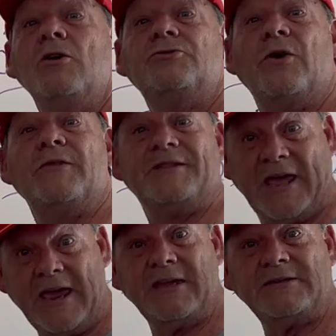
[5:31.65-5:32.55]
so that
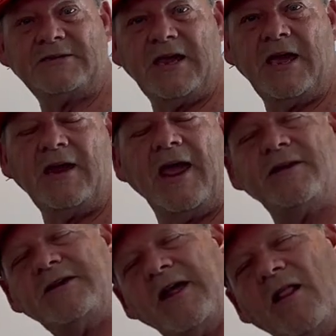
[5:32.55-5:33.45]
they can see it,
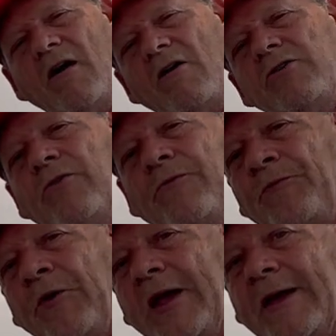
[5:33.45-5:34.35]
and tell all your
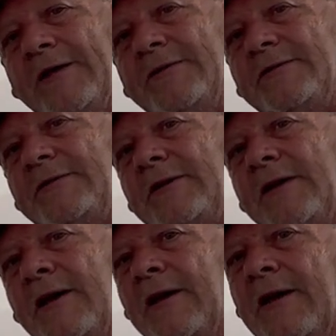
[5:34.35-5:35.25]
friends
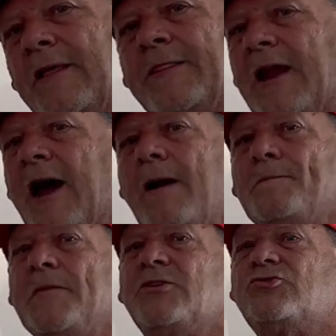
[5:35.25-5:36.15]
that I'm
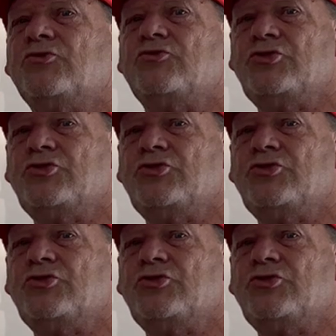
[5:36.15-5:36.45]
Mr.